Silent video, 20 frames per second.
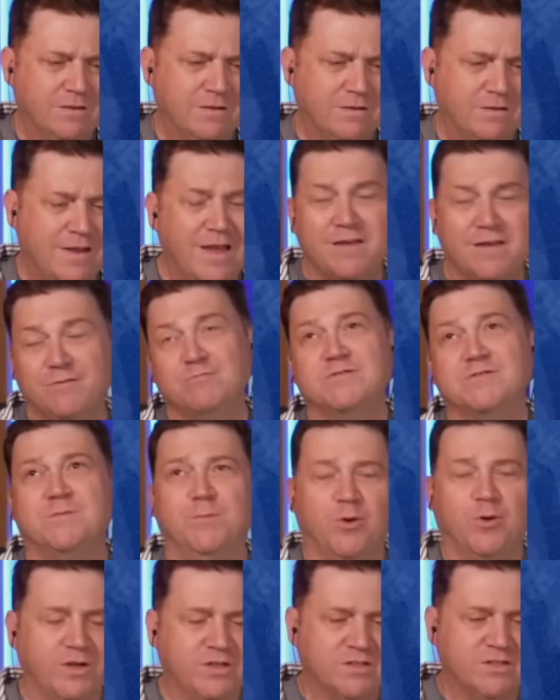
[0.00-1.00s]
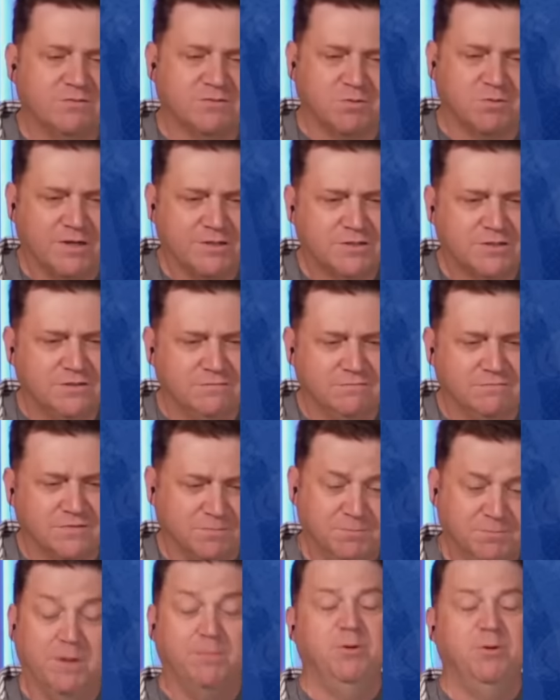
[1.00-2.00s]
There were some bogeys I was watching,
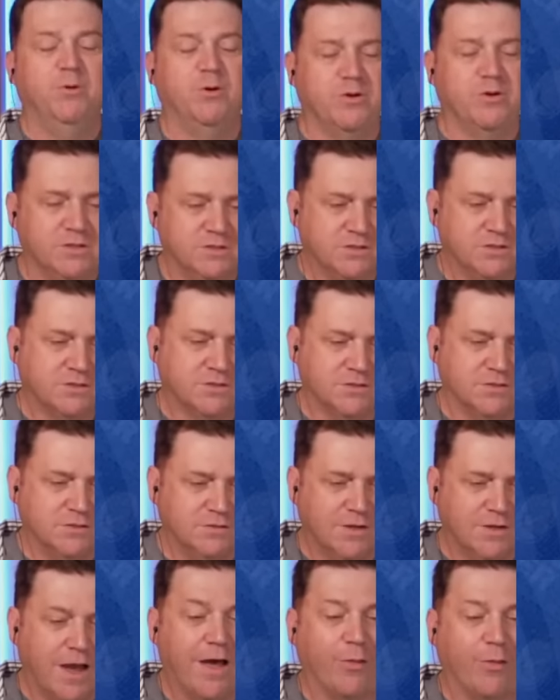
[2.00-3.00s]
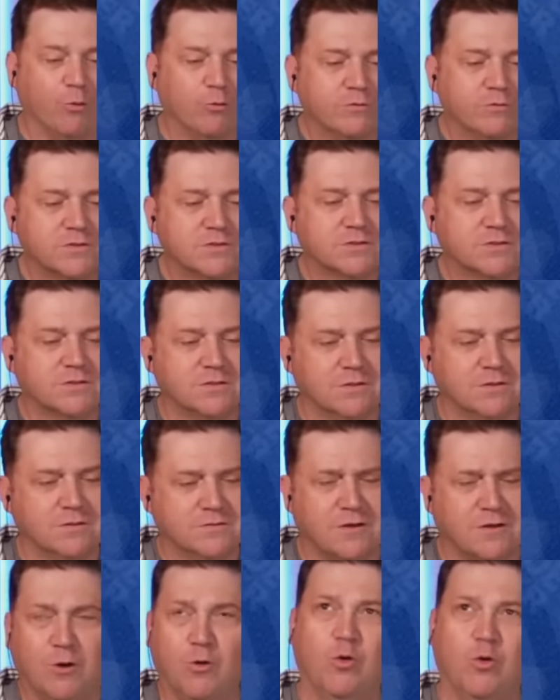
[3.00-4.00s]
some double bogeys and others.
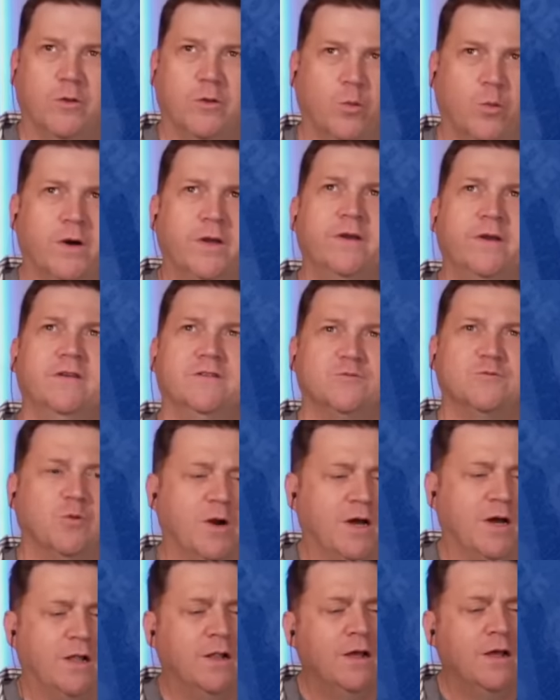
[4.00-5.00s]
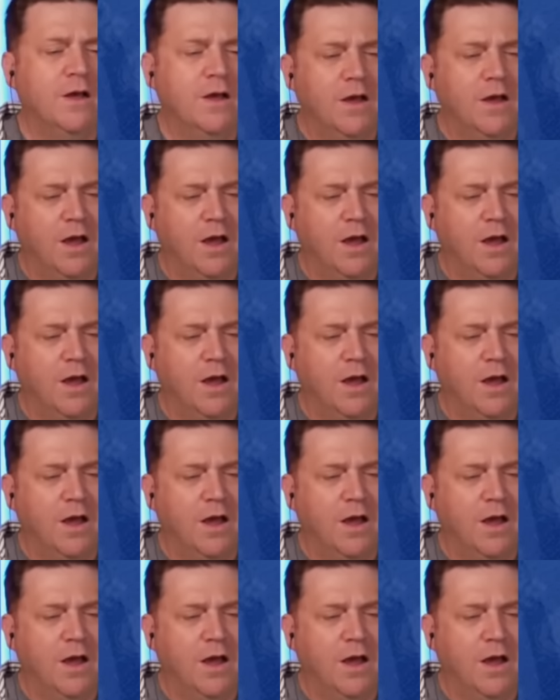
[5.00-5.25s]
Saw a hole in one as well.